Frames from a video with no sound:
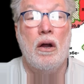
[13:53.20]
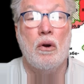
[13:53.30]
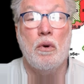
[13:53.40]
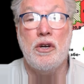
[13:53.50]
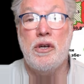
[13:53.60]

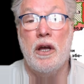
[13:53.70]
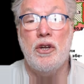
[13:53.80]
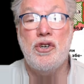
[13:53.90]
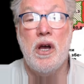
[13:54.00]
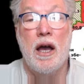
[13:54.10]
Russia
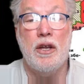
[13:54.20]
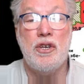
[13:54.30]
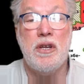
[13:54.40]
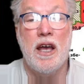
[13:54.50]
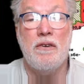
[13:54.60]
and China
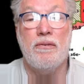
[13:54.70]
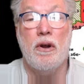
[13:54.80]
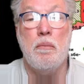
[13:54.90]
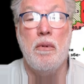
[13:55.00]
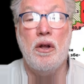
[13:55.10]
stand for
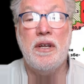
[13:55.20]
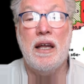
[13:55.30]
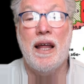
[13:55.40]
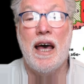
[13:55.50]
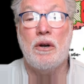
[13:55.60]
a
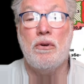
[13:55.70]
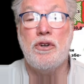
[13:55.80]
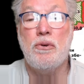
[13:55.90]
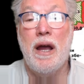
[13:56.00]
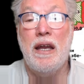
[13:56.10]
multilateral
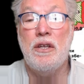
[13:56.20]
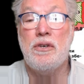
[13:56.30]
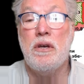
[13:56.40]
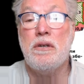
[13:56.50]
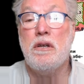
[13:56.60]
trading
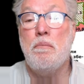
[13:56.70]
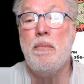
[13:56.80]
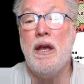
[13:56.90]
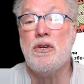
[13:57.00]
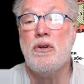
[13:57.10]
system
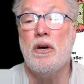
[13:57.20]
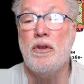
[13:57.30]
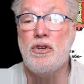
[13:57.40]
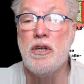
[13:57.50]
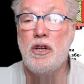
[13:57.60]
based on
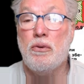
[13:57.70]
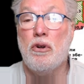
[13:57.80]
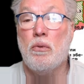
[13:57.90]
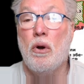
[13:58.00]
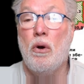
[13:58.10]
the
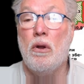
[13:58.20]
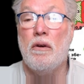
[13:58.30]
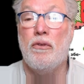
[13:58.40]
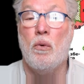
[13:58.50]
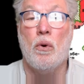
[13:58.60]
central role
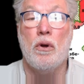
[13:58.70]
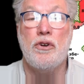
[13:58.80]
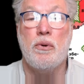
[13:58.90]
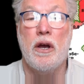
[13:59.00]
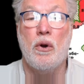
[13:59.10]
of the World
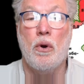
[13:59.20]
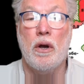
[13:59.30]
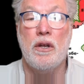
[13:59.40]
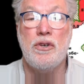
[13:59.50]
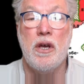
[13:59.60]
Trade
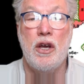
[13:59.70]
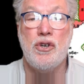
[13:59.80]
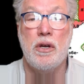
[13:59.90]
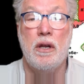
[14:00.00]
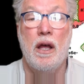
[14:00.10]

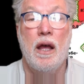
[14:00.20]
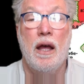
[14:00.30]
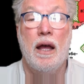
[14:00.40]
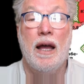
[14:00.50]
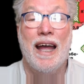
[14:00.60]
Organization
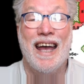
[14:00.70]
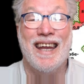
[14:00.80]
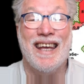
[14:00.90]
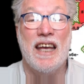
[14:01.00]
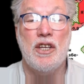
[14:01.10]
and
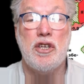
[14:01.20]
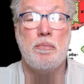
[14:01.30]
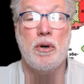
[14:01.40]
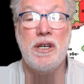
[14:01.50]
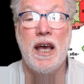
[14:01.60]
against
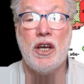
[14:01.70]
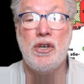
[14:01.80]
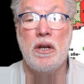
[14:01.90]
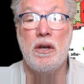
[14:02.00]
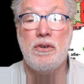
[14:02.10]

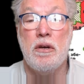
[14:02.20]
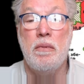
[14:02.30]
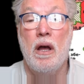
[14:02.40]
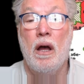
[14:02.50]
protectionism.